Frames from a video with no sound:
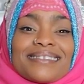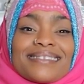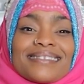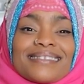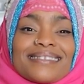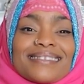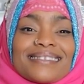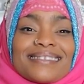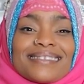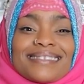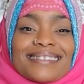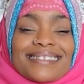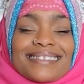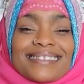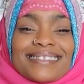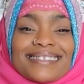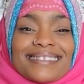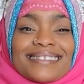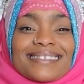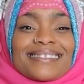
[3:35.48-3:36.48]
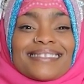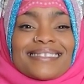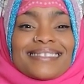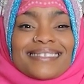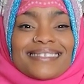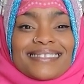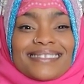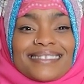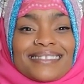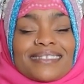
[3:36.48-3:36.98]

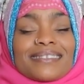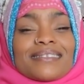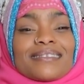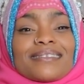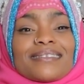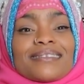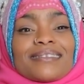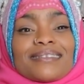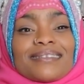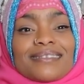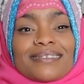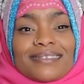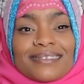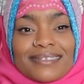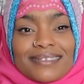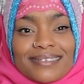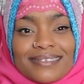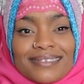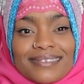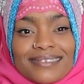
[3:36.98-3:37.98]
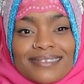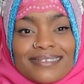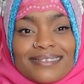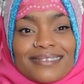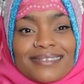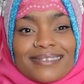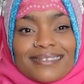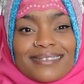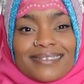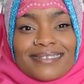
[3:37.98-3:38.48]

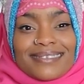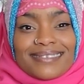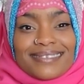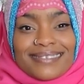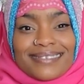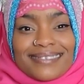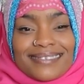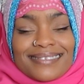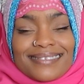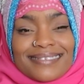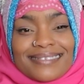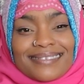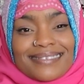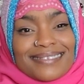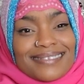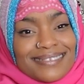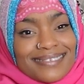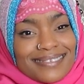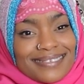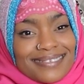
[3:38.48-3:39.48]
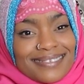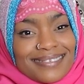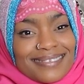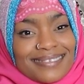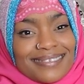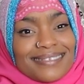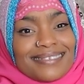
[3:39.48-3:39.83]
(silent)